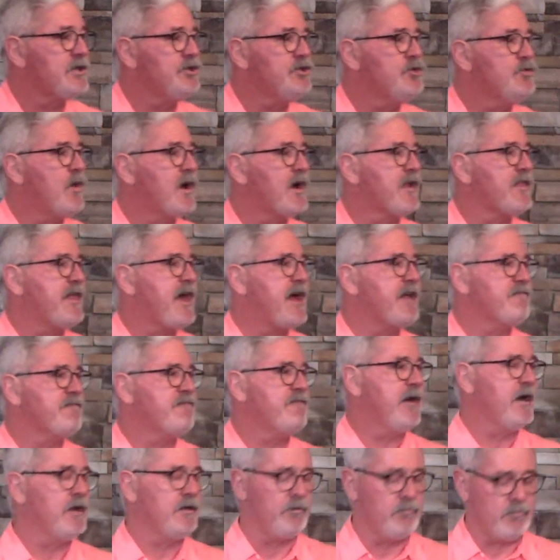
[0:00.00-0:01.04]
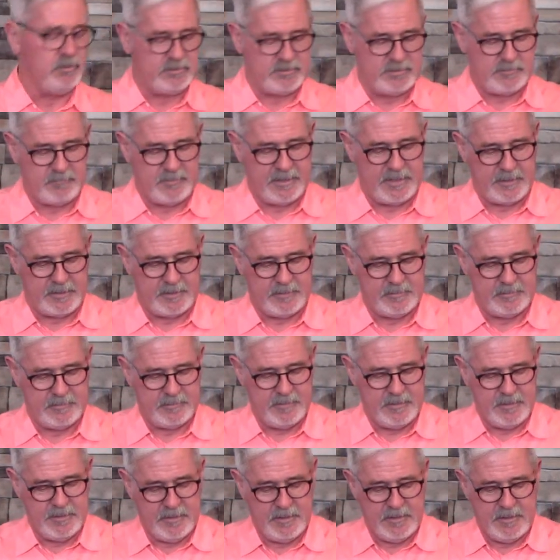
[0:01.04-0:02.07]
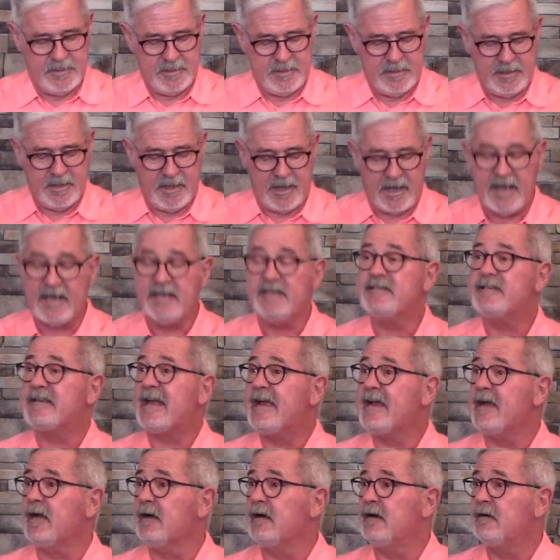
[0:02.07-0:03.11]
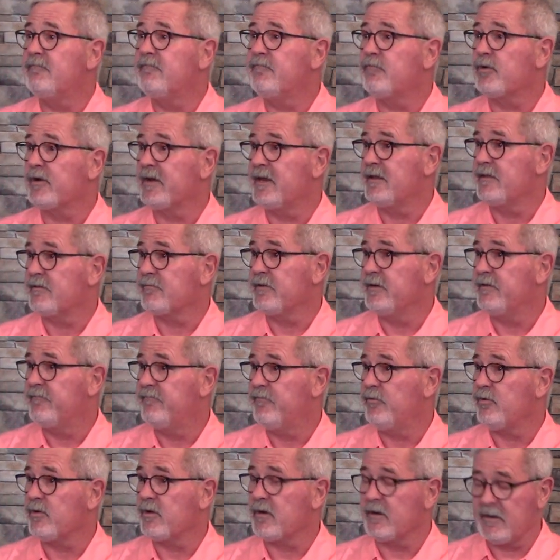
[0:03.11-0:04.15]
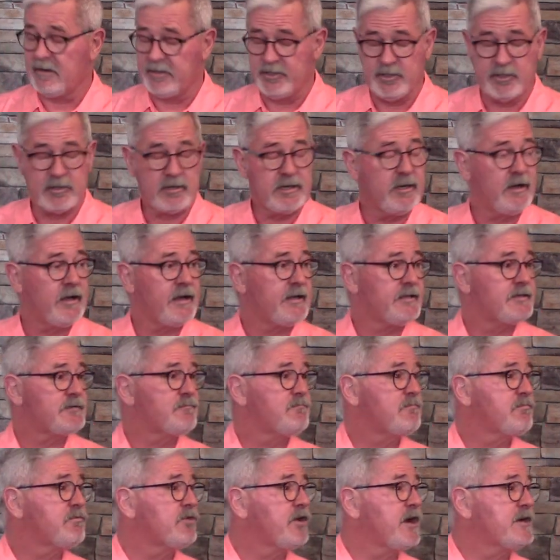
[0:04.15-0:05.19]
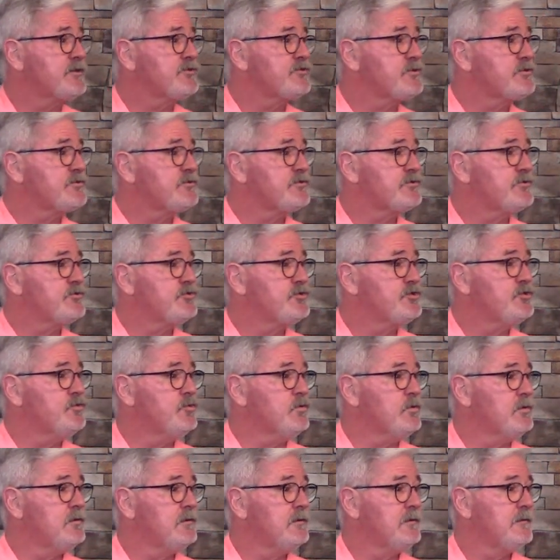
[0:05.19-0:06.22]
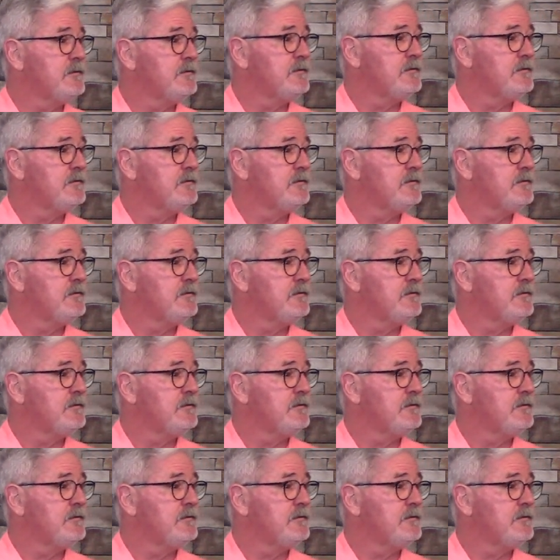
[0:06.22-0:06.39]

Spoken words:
you are that valuable to me. Isaiah 43:4, you're his precious jewel.